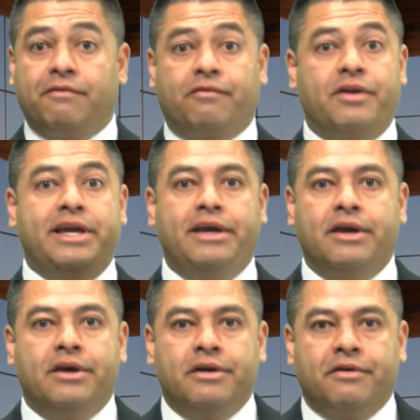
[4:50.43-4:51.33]

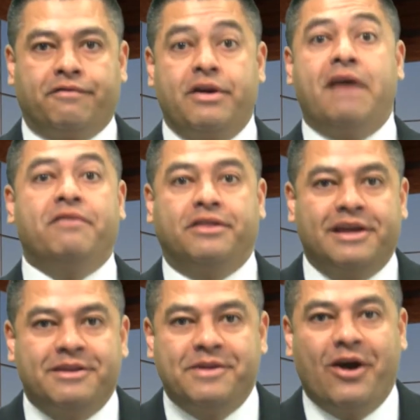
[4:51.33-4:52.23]
free
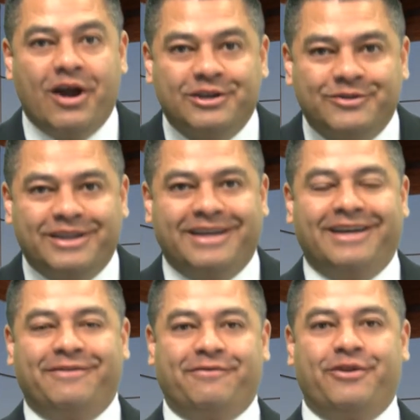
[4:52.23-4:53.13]
everything, to be honest with
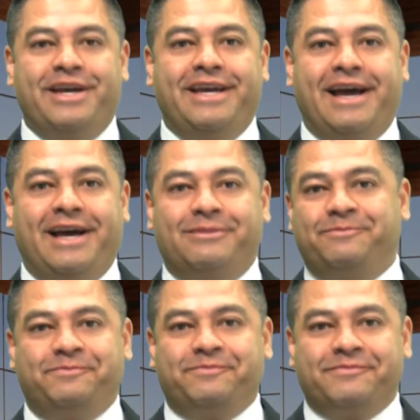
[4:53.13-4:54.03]
you, free
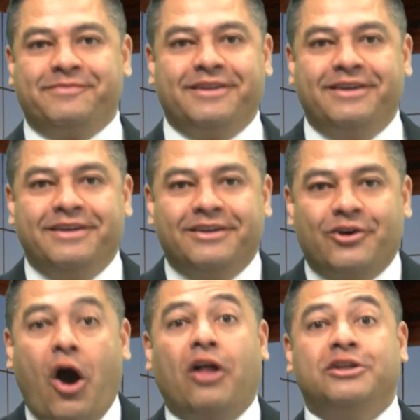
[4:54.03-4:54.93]

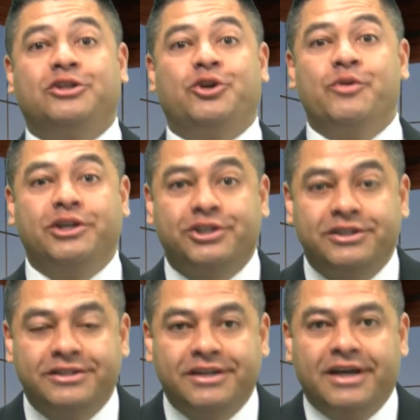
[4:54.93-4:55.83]
college
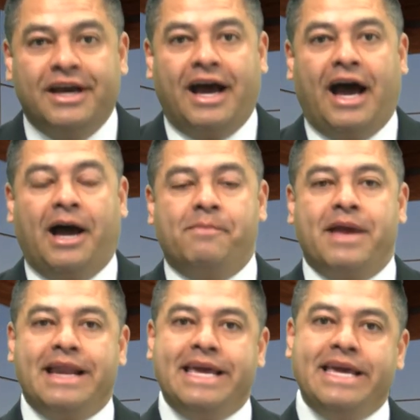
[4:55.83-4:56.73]
tuition,
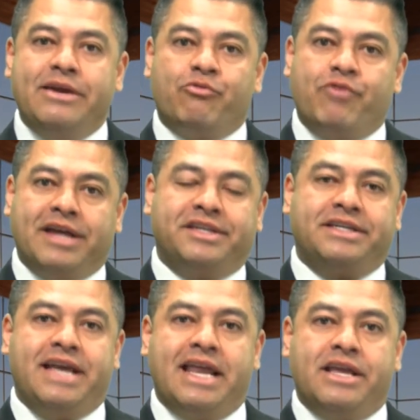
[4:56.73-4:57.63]
and he
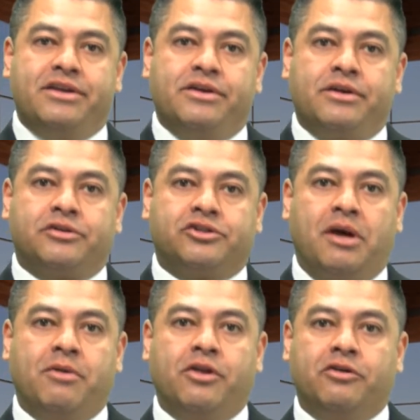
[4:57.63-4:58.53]
resonated
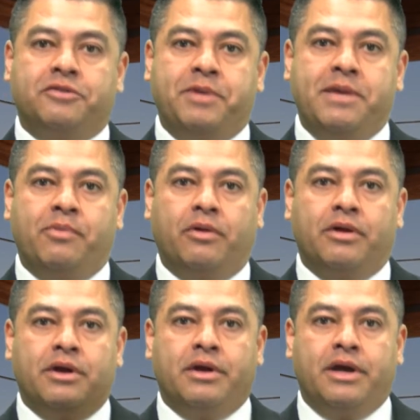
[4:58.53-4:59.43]
some of those
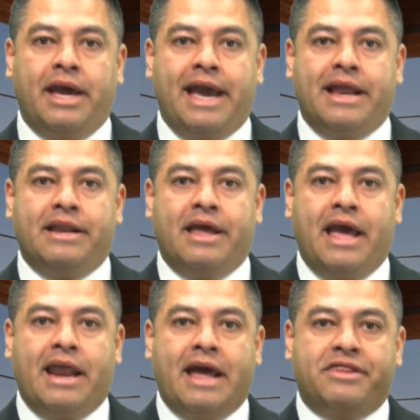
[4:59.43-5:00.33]
people. And
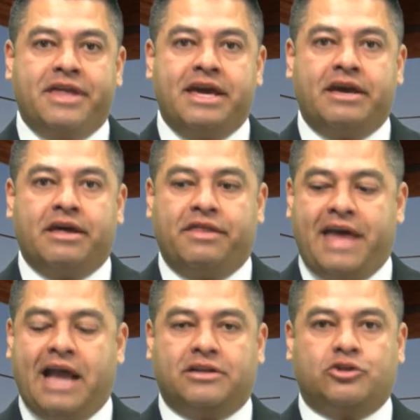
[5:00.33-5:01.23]
I think
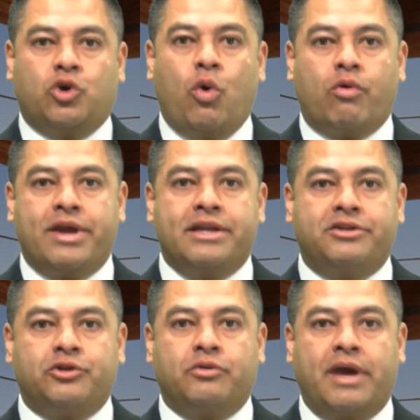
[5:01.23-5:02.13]
that tore
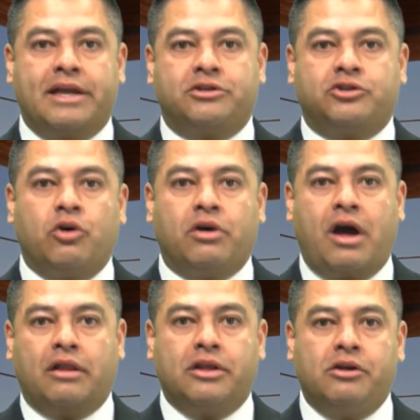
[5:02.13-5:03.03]
into and
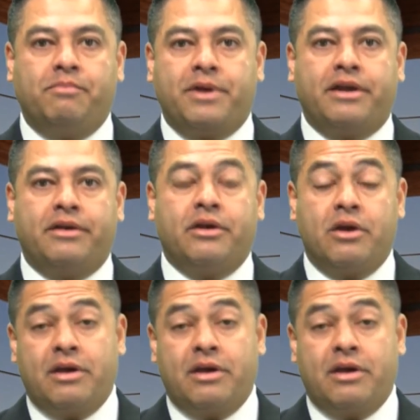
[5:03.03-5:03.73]
took a little bit,